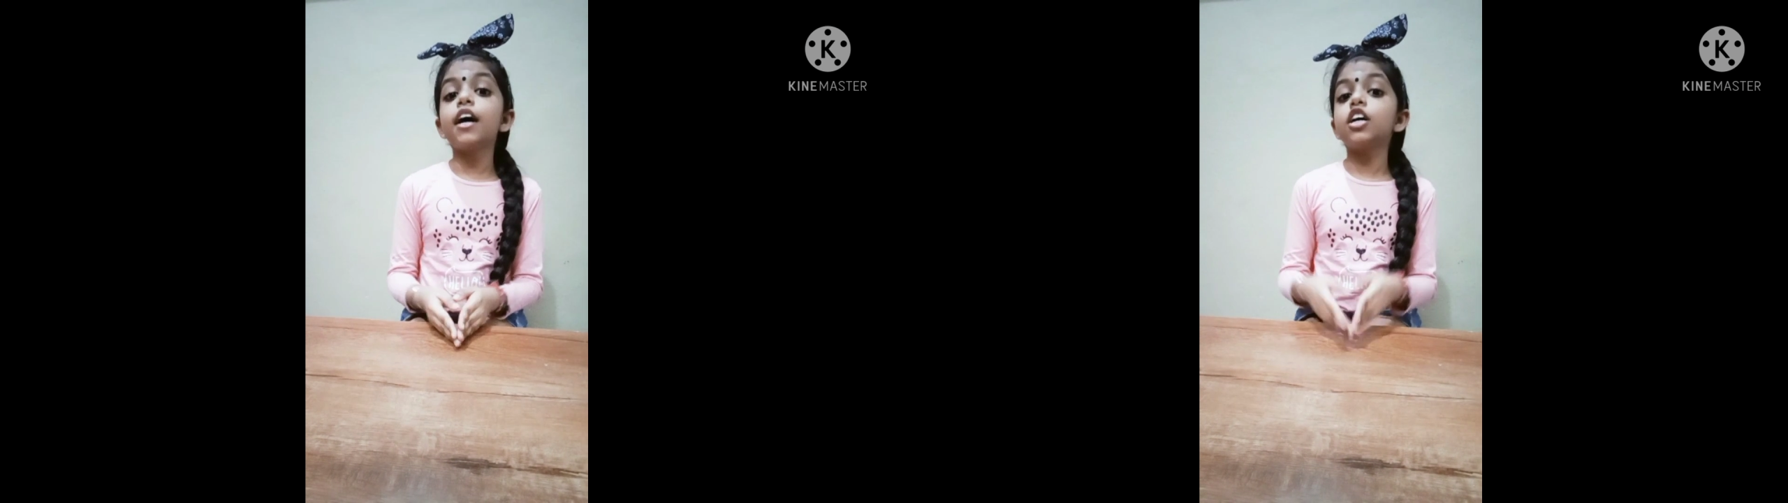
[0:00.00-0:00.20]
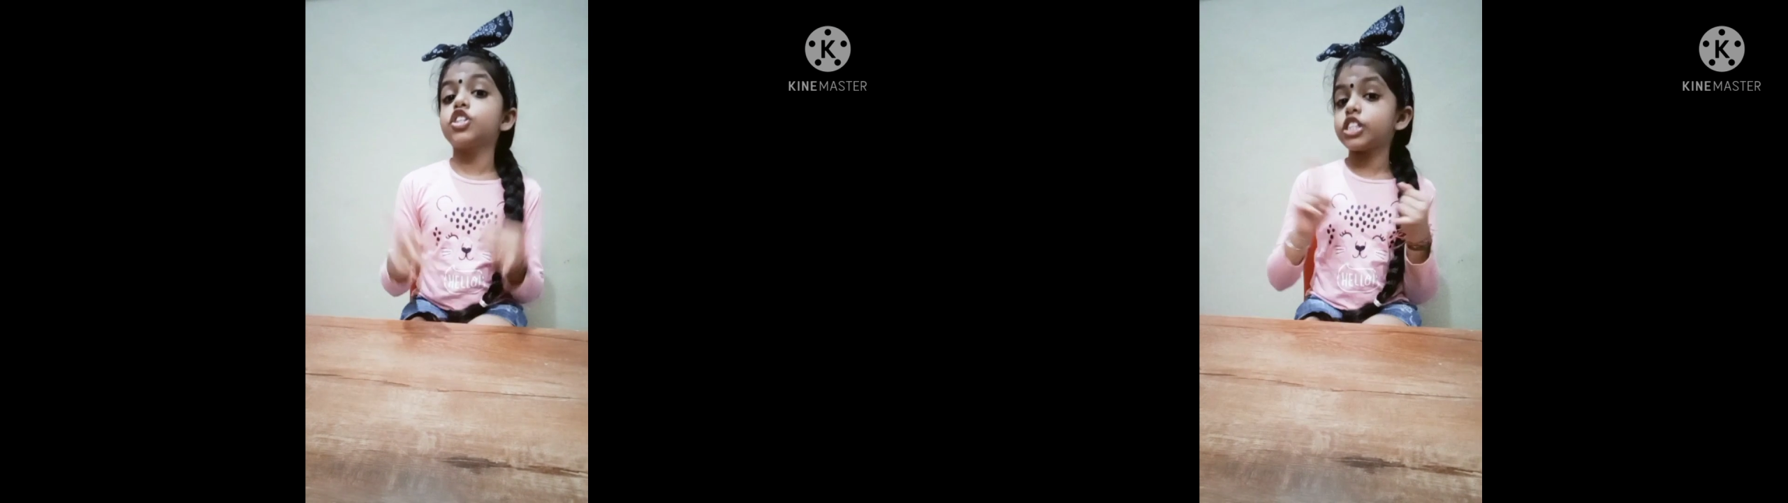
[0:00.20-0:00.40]

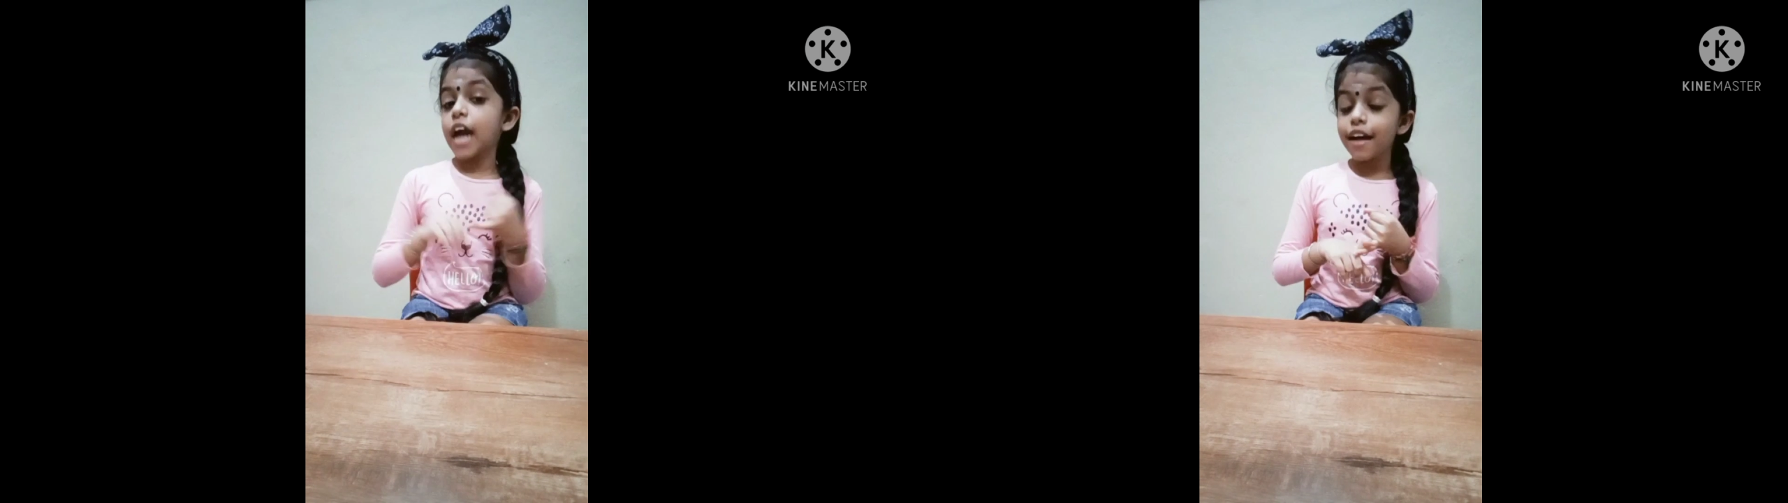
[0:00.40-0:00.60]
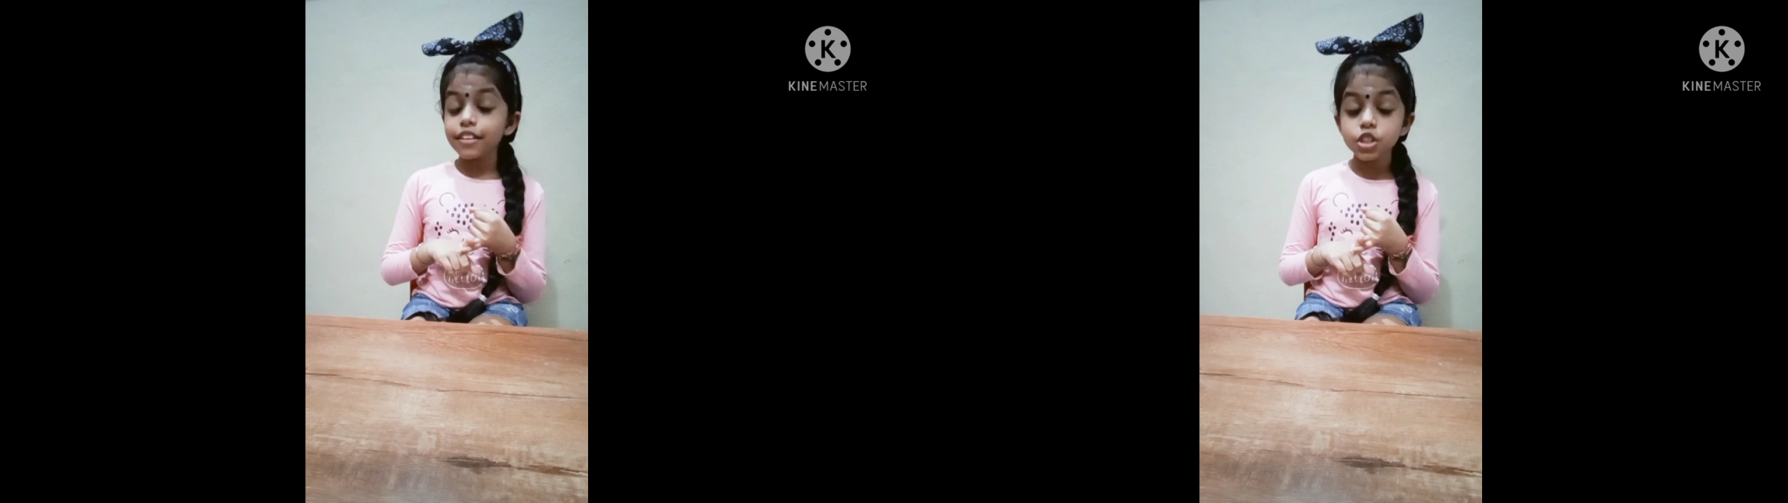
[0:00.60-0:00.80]

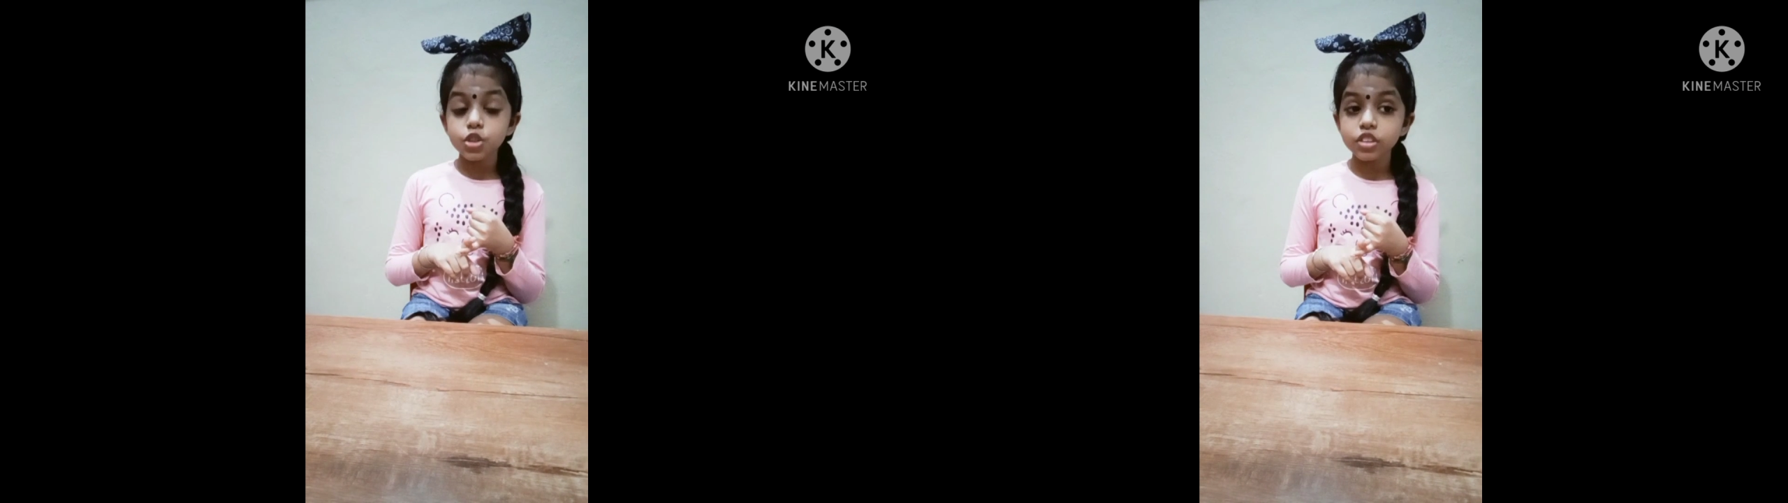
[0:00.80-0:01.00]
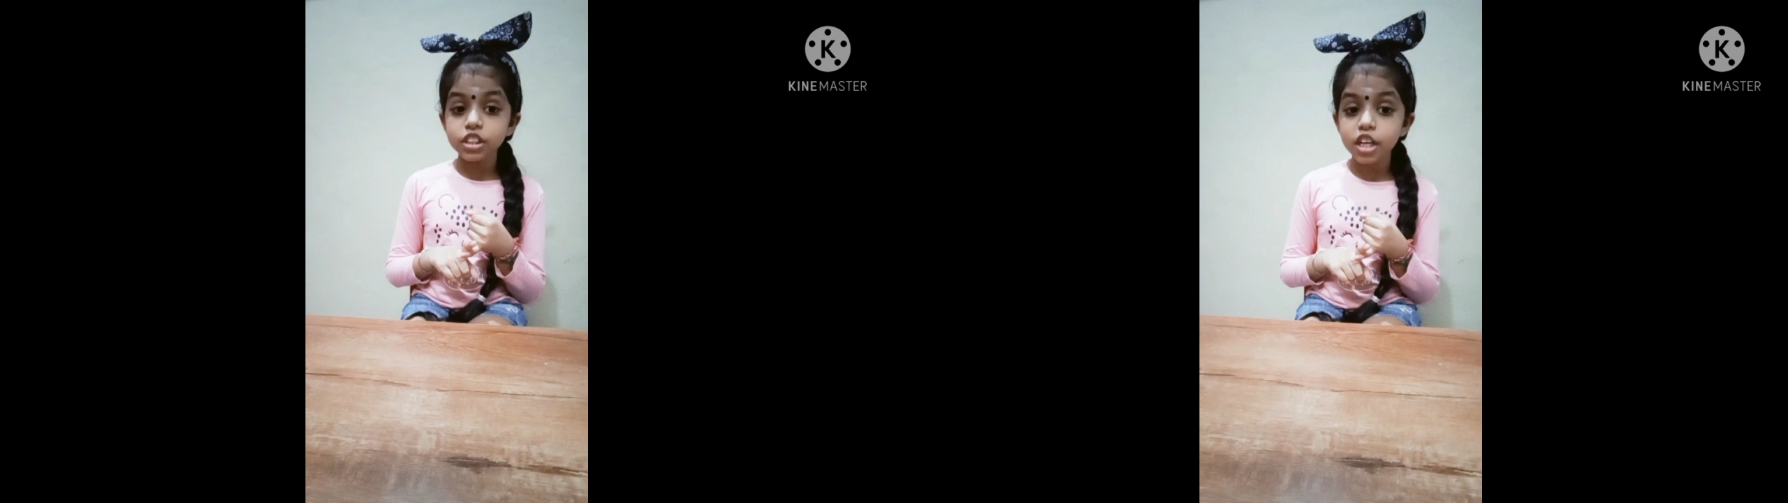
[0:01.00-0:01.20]
challenge
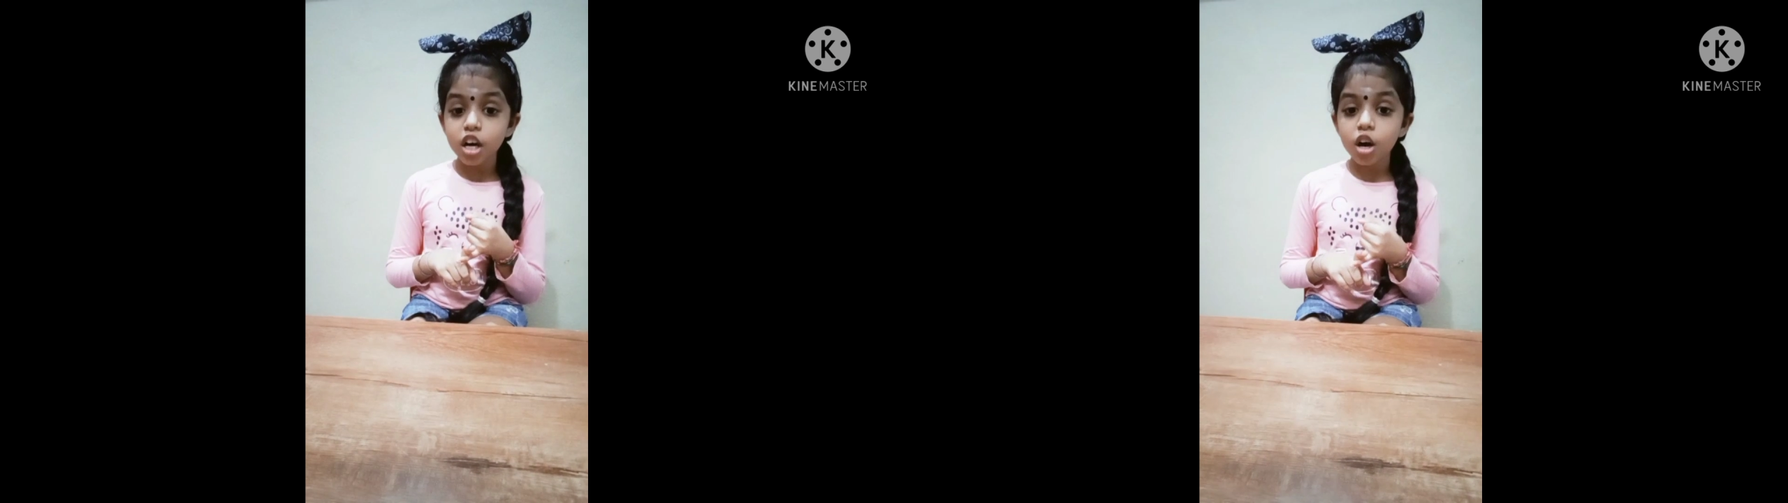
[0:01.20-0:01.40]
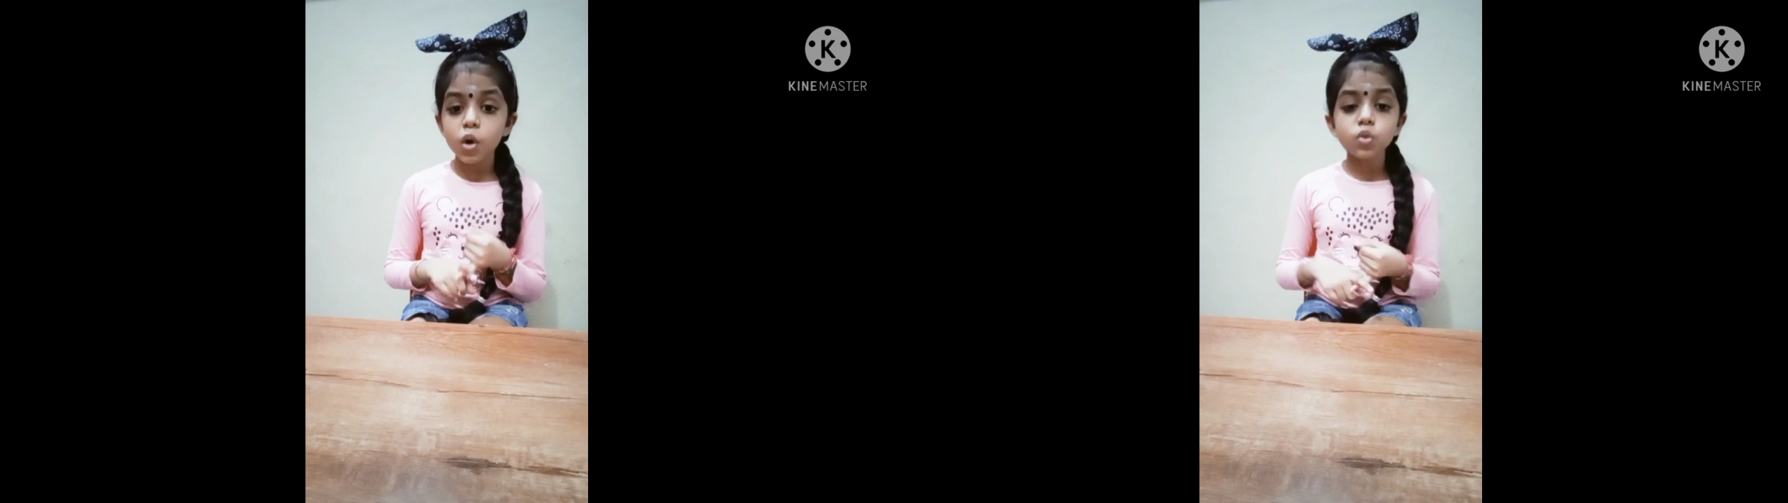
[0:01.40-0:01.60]

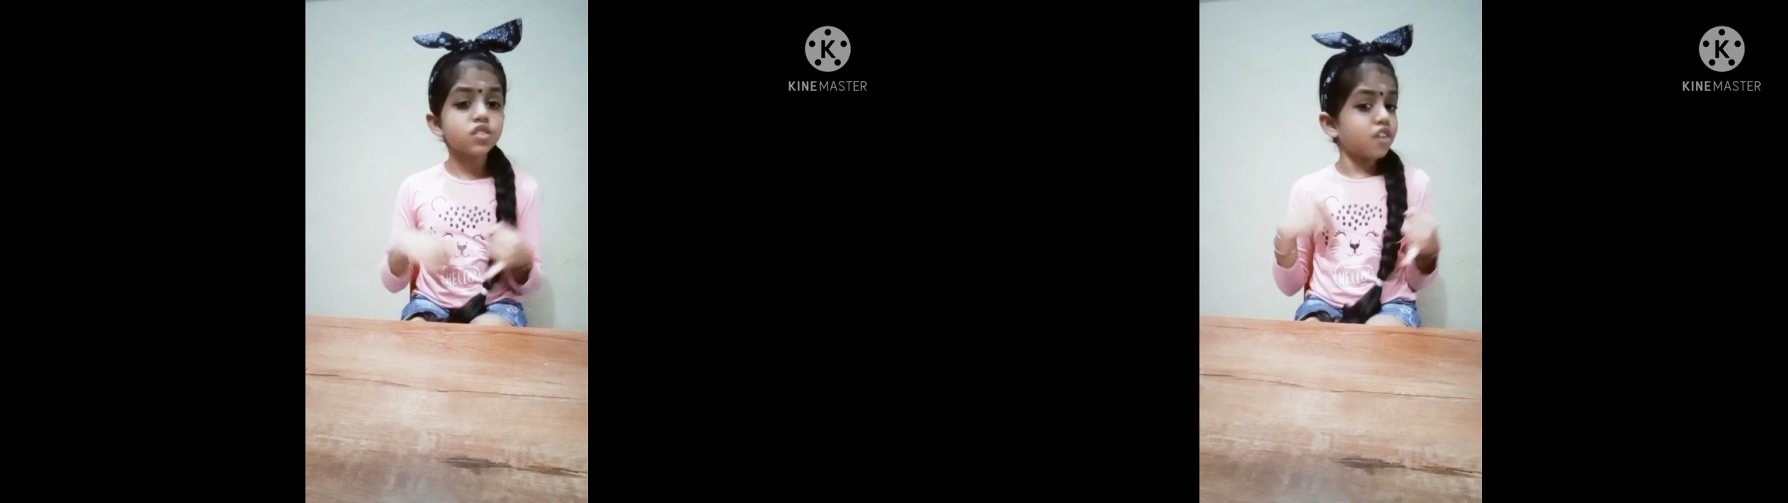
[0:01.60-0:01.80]
videos,